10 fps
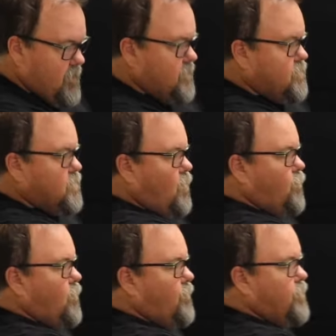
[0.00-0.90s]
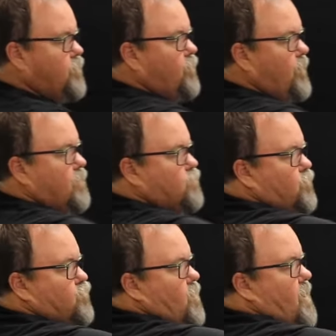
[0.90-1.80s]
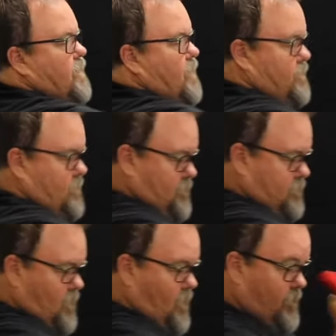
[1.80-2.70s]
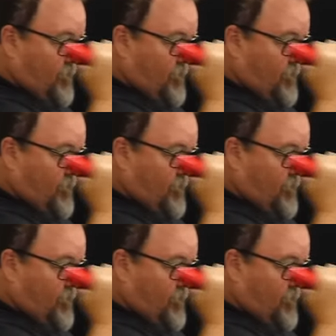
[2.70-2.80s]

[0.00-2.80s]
And so what we're doing is we're trying to get these done.